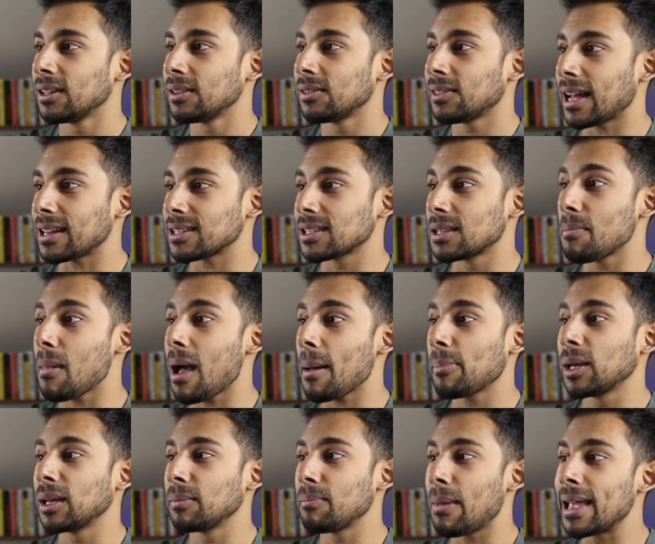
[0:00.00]
That's the
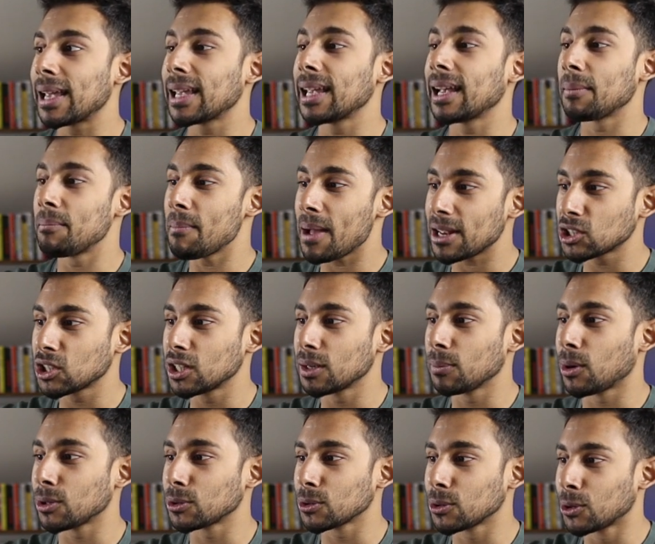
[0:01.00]
mapping, making and meshing
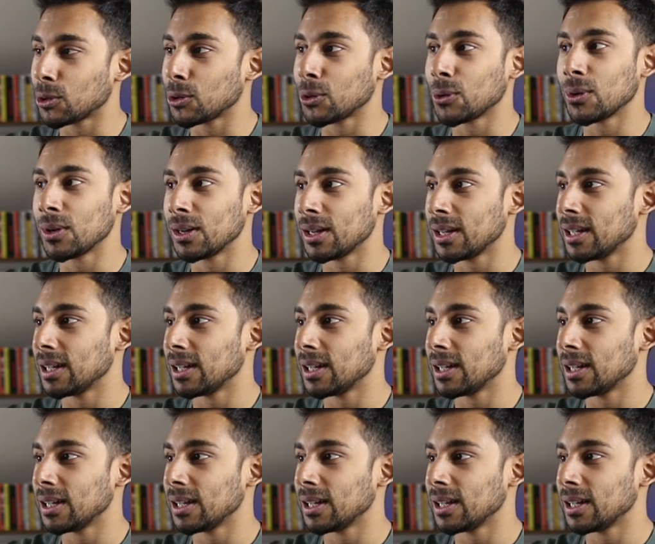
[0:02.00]
model.